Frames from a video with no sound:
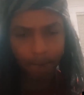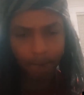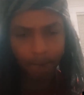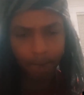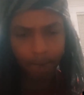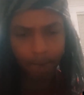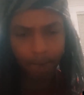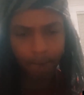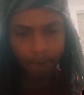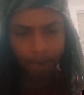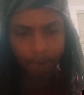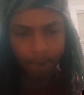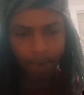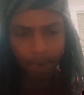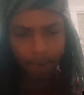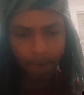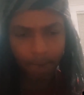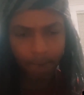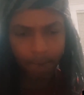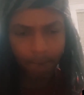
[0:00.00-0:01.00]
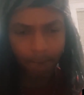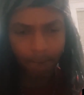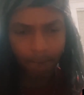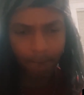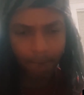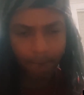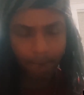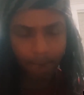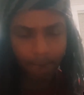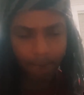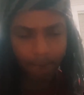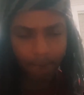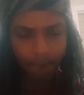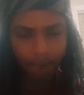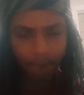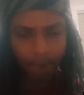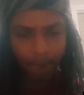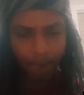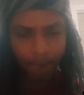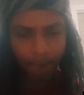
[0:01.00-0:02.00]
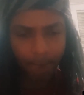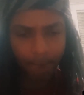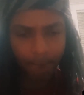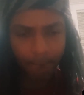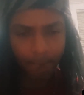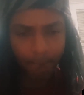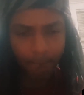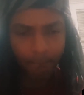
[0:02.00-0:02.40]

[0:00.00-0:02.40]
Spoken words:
(silence)